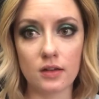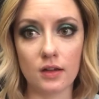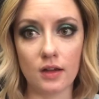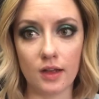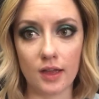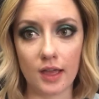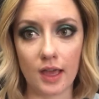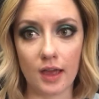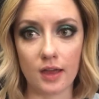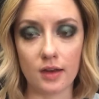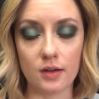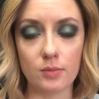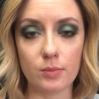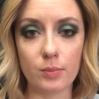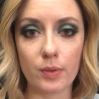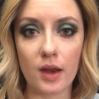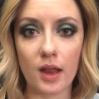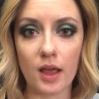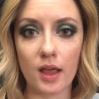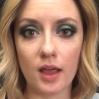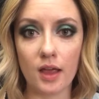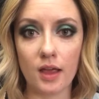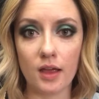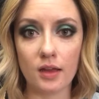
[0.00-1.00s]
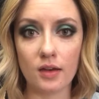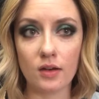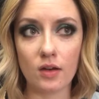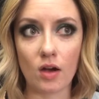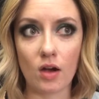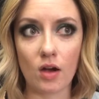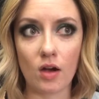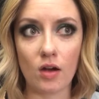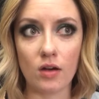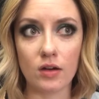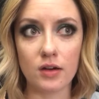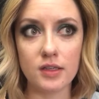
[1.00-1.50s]
again, but I had
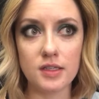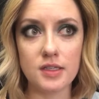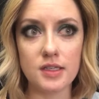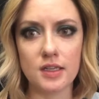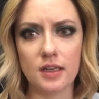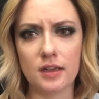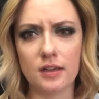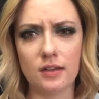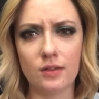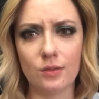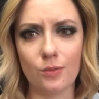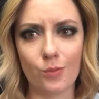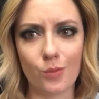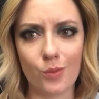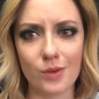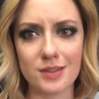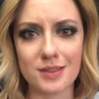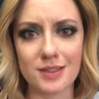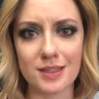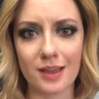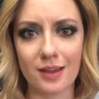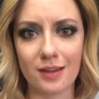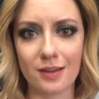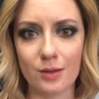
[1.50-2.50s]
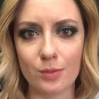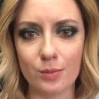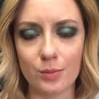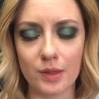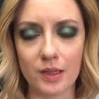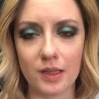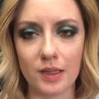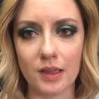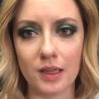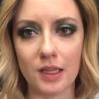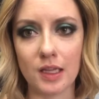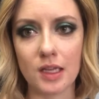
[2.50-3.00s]
already done one side
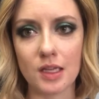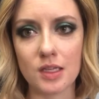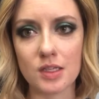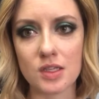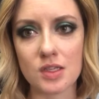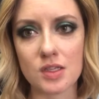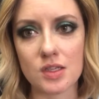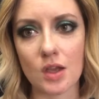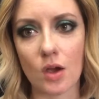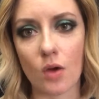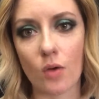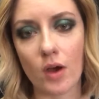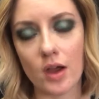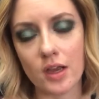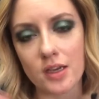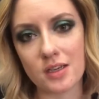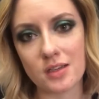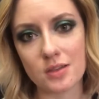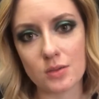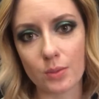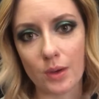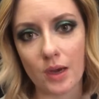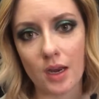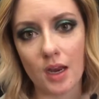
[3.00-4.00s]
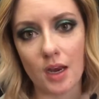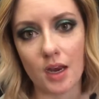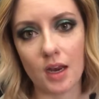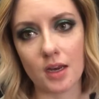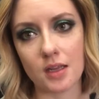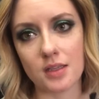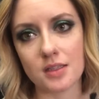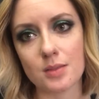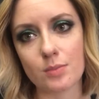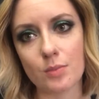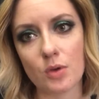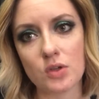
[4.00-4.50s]
completely, so I just went in and
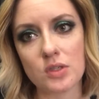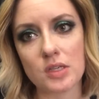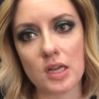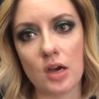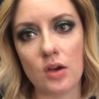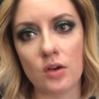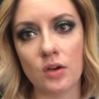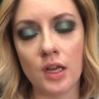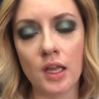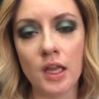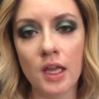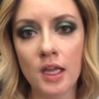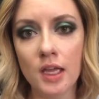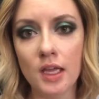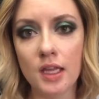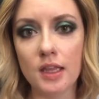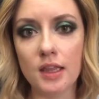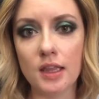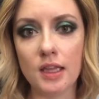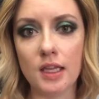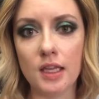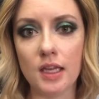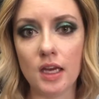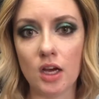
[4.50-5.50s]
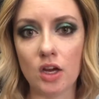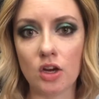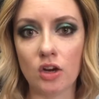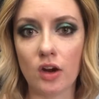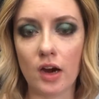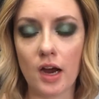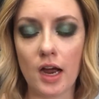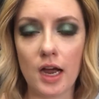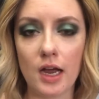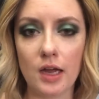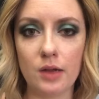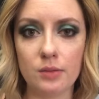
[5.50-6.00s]
I smoked out the
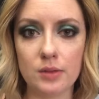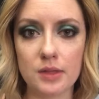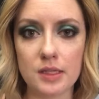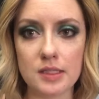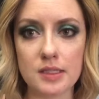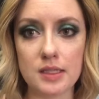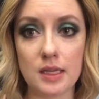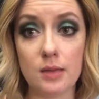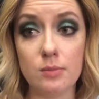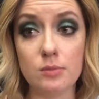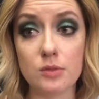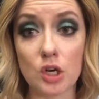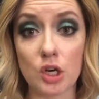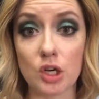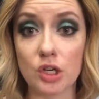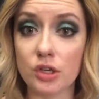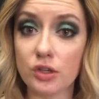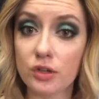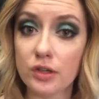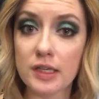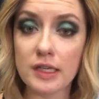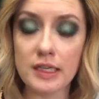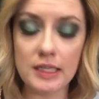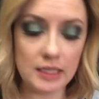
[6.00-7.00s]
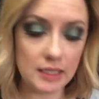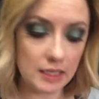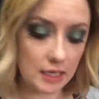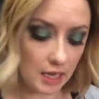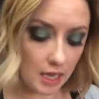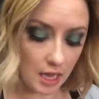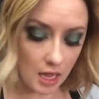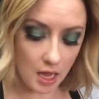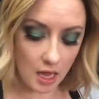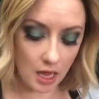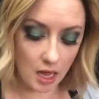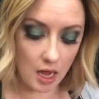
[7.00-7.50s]
under eye with the same dark green,
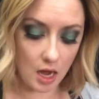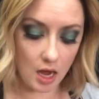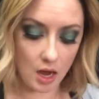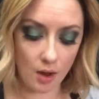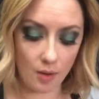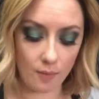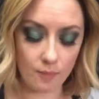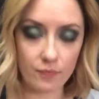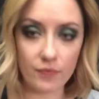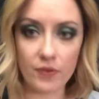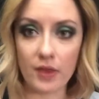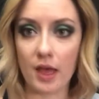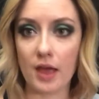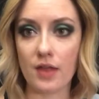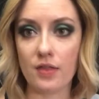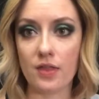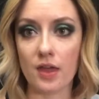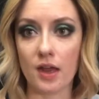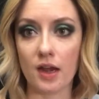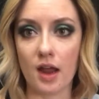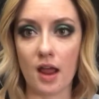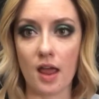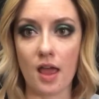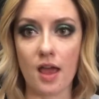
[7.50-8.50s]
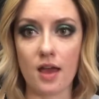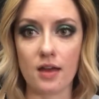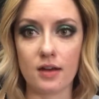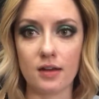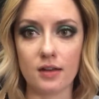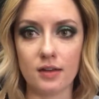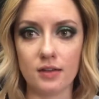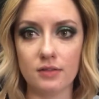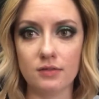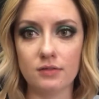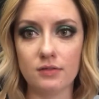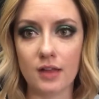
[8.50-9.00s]
and then I
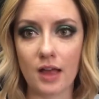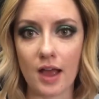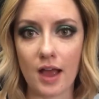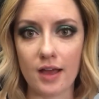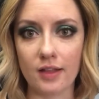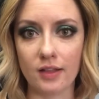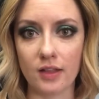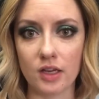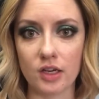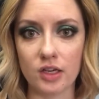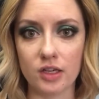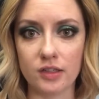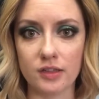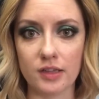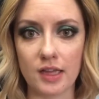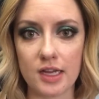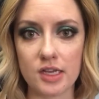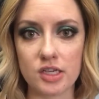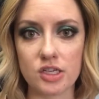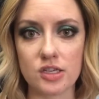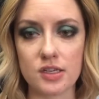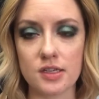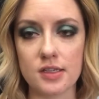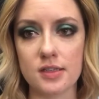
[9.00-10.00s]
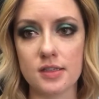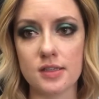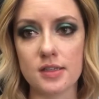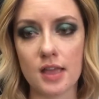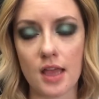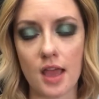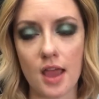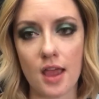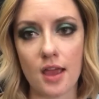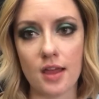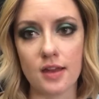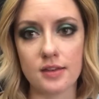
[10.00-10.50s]
added eyeliner, lashes,
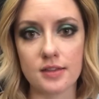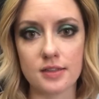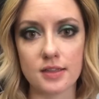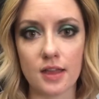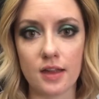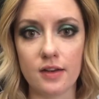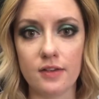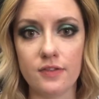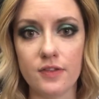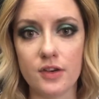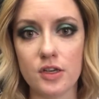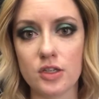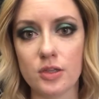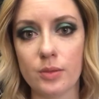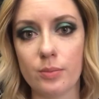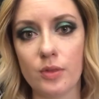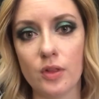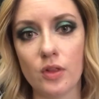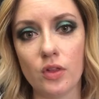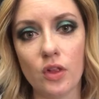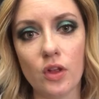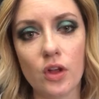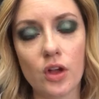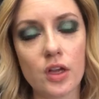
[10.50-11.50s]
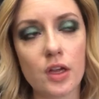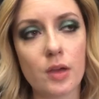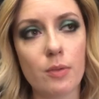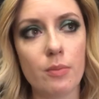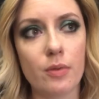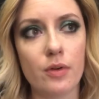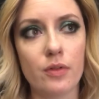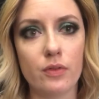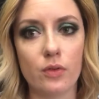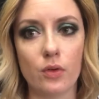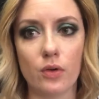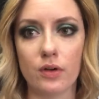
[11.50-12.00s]
and decided to finish up the look
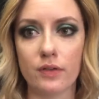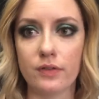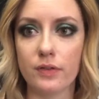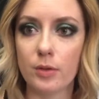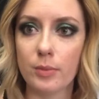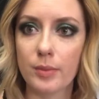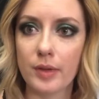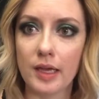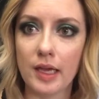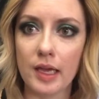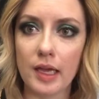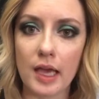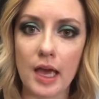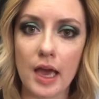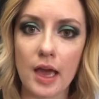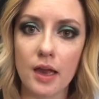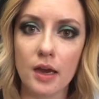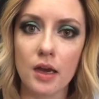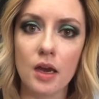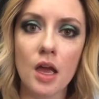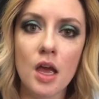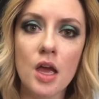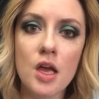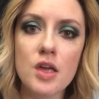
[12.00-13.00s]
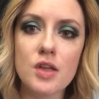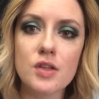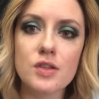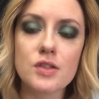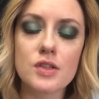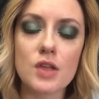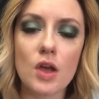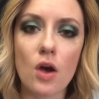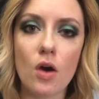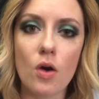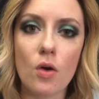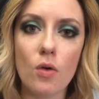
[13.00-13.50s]
before filming again.
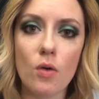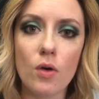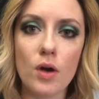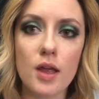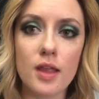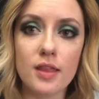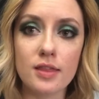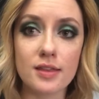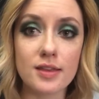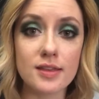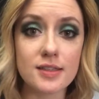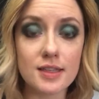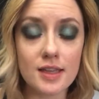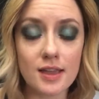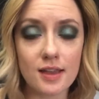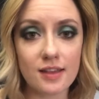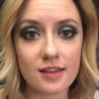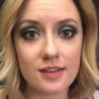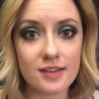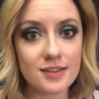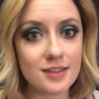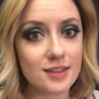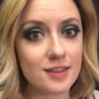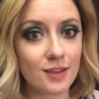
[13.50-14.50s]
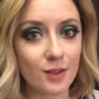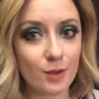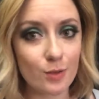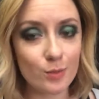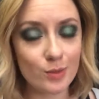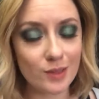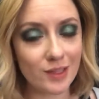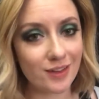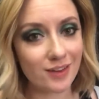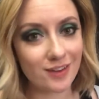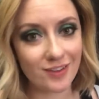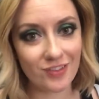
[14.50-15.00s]
So this is the
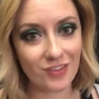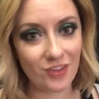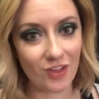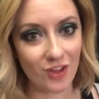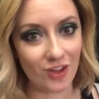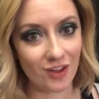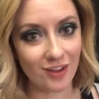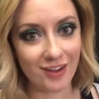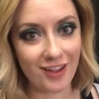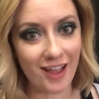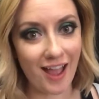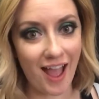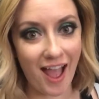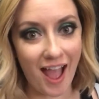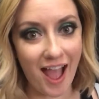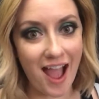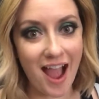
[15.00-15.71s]
completed look.